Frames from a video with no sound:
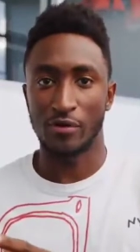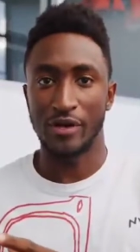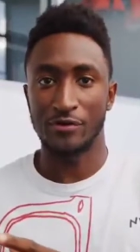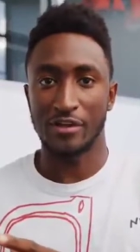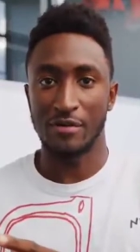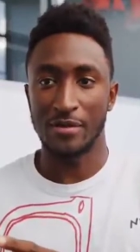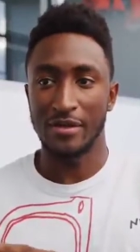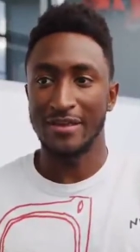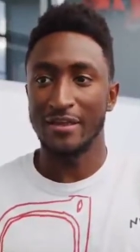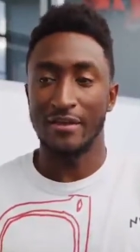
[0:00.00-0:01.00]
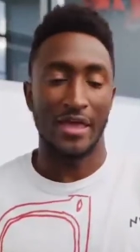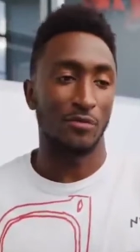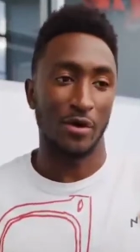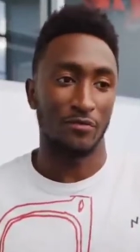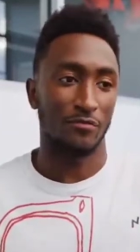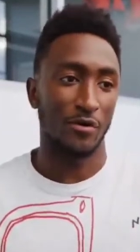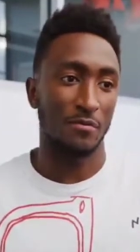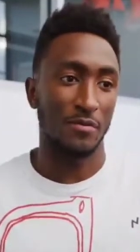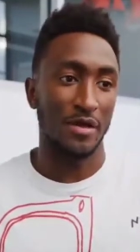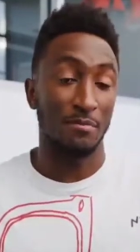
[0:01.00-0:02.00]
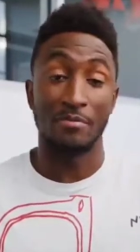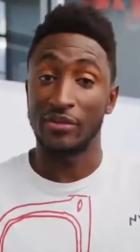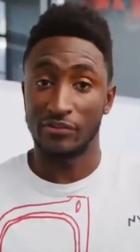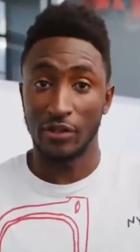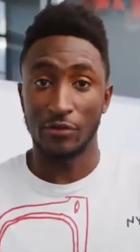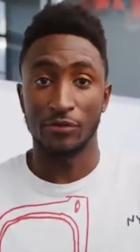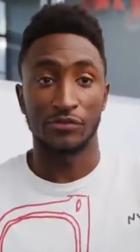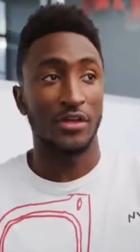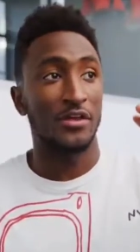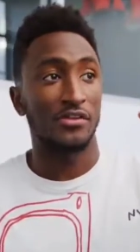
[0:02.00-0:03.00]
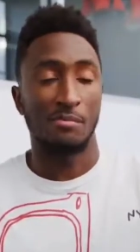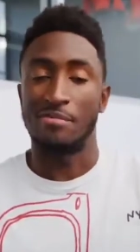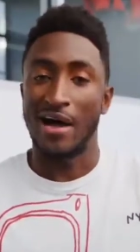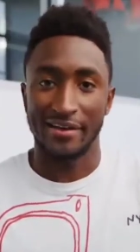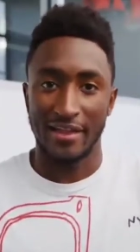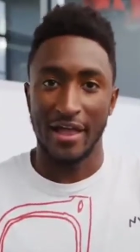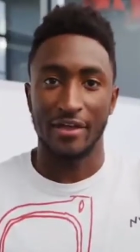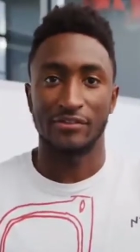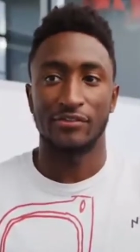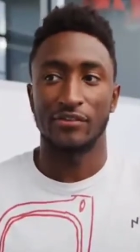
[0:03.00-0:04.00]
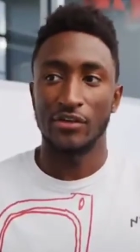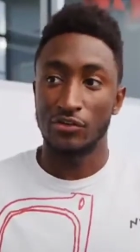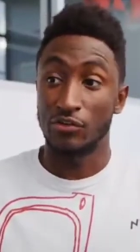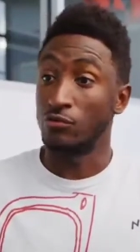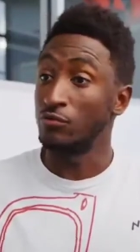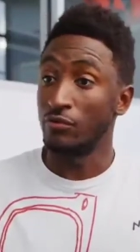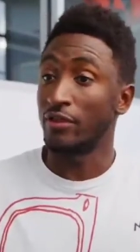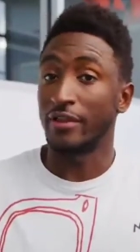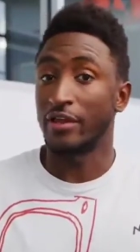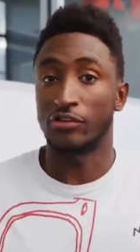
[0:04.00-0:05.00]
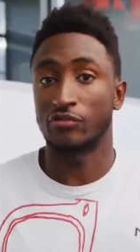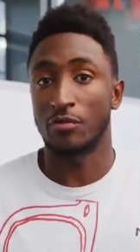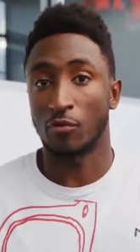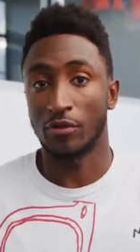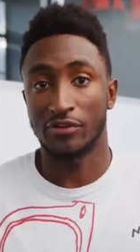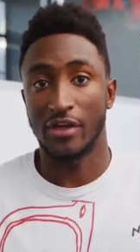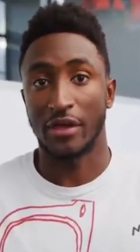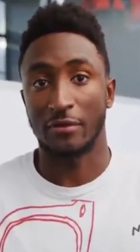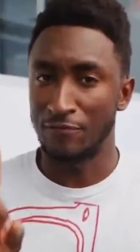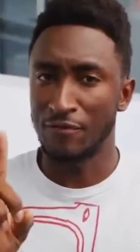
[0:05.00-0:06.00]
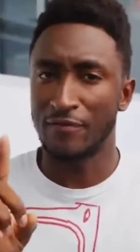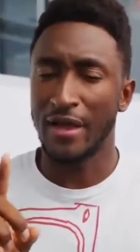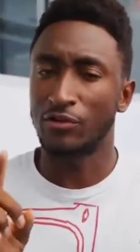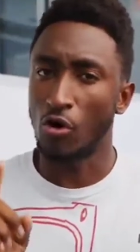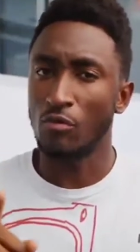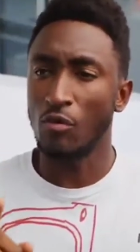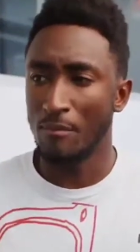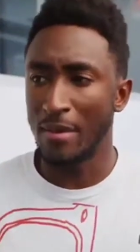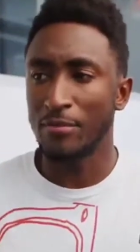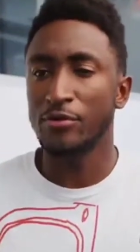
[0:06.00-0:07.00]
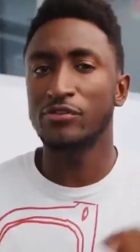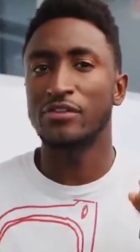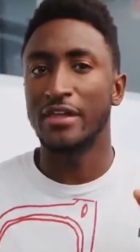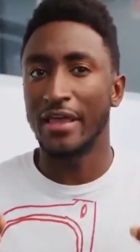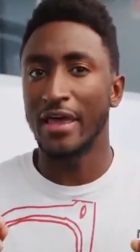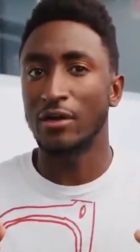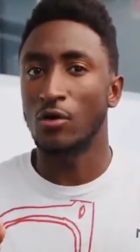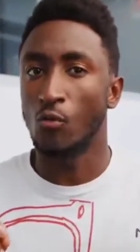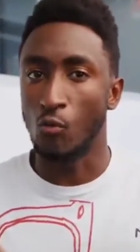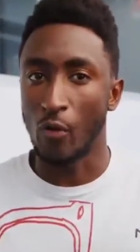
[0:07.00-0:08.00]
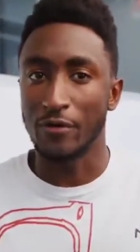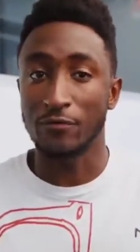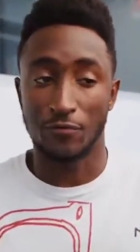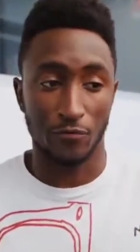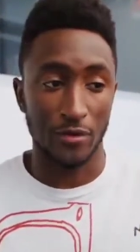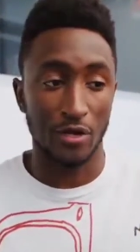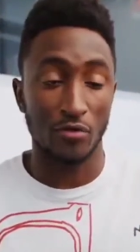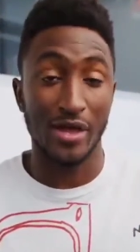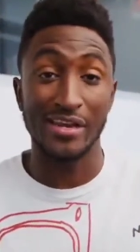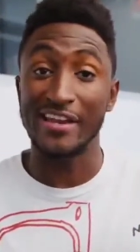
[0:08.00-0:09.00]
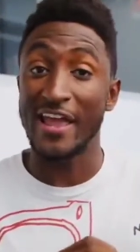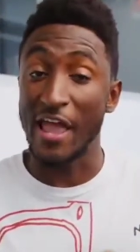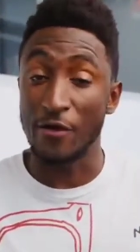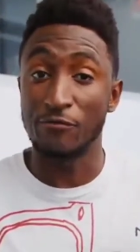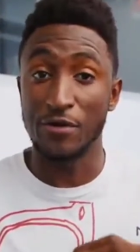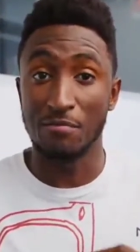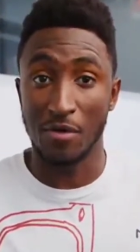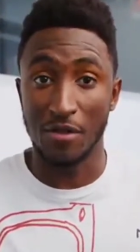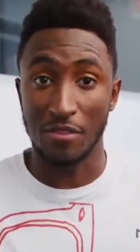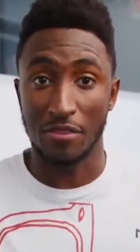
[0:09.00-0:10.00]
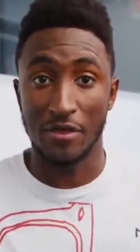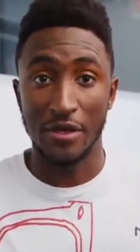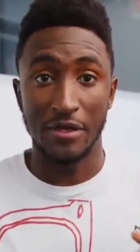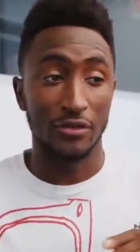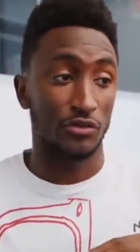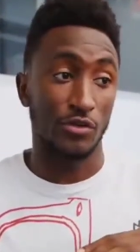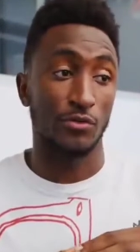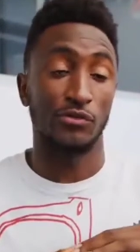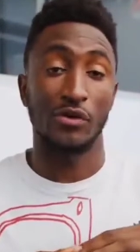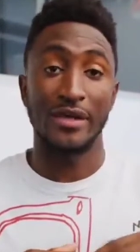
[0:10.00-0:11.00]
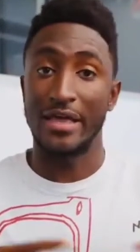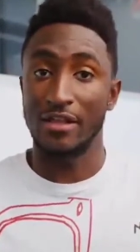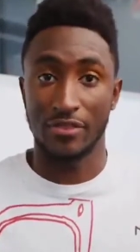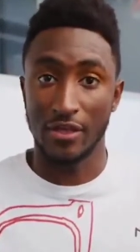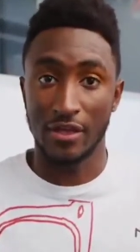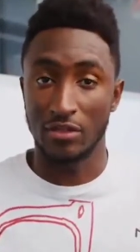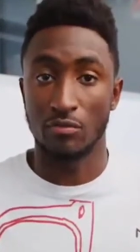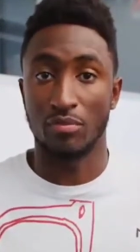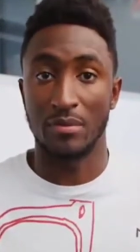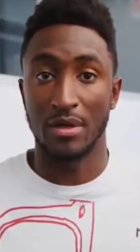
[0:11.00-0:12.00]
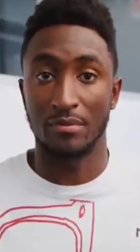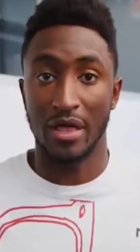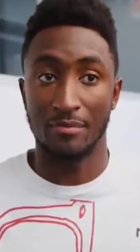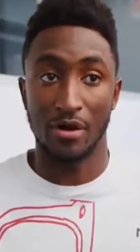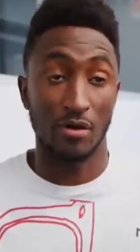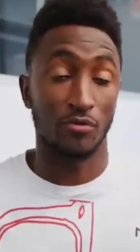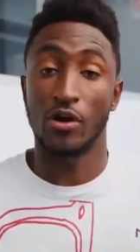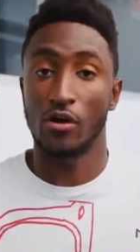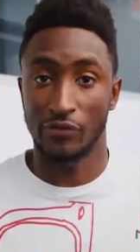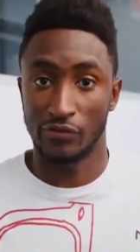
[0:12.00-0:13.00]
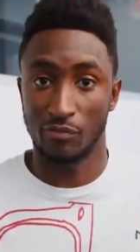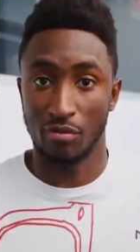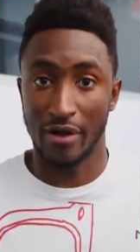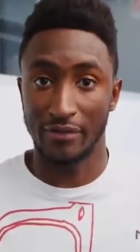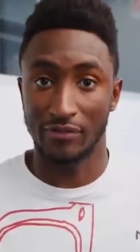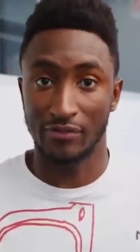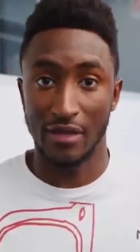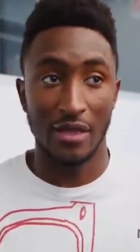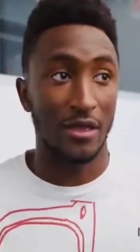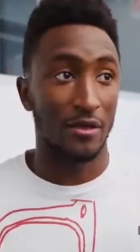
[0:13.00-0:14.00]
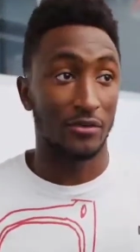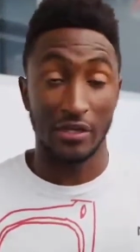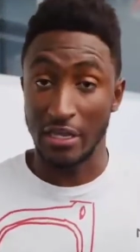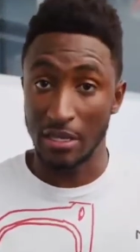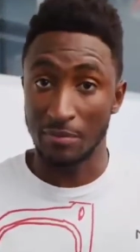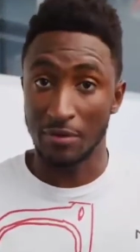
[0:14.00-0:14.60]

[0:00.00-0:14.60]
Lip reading: entertainment, anywhere from bestsellers to podcasts to the latest from the world of tech. And fun fact, Audible members get 1 free credit every month to use on anything in the premium library, regardless of price, to keep